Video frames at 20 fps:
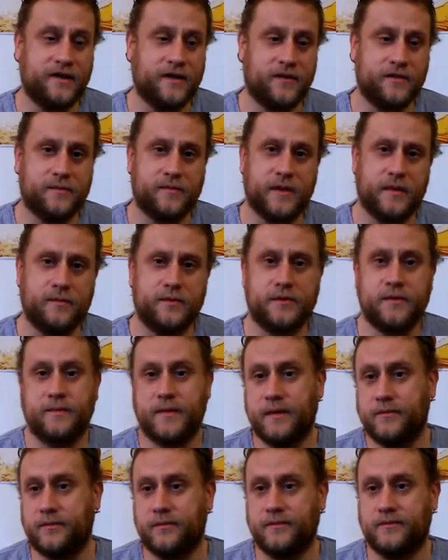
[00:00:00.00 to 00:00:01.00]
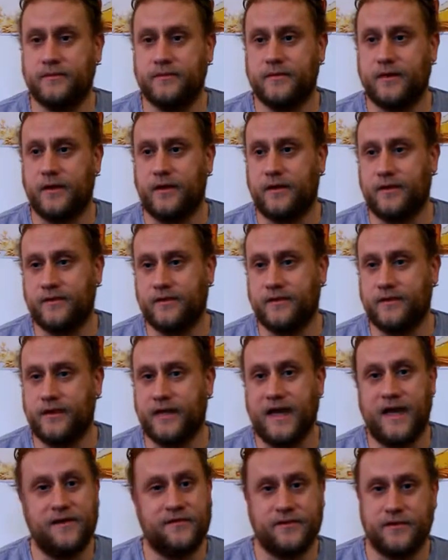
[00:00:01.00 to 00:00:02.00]
those people, to people on the
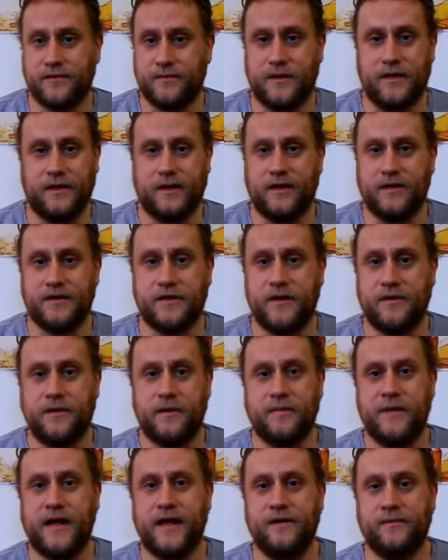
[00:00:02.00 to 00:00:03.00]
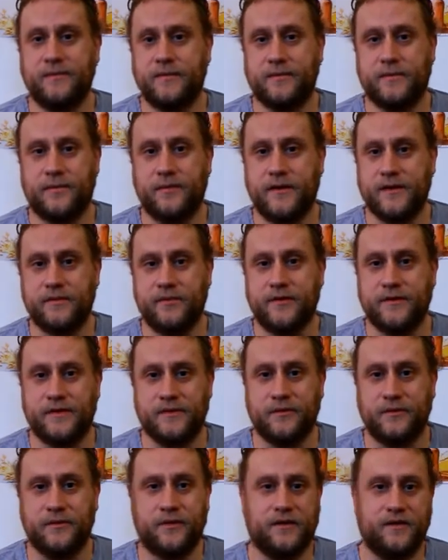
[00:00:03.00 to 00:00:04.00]
left as well, like Tony Benn was always
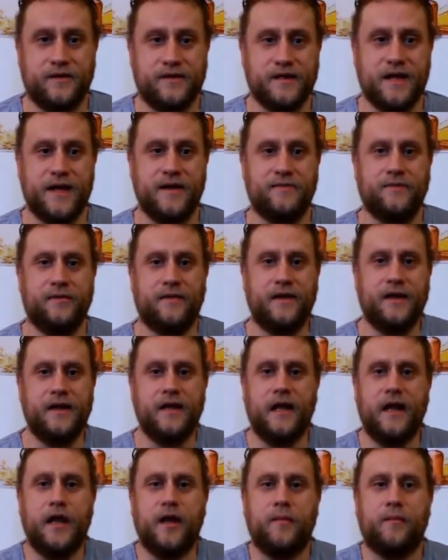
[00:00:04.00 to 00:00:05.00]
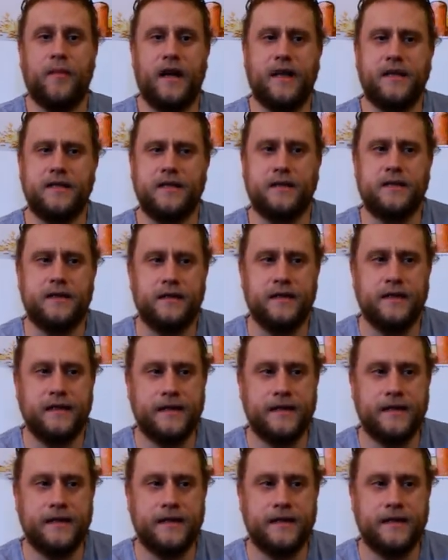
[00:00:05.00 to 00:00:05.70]
principled on the same matter.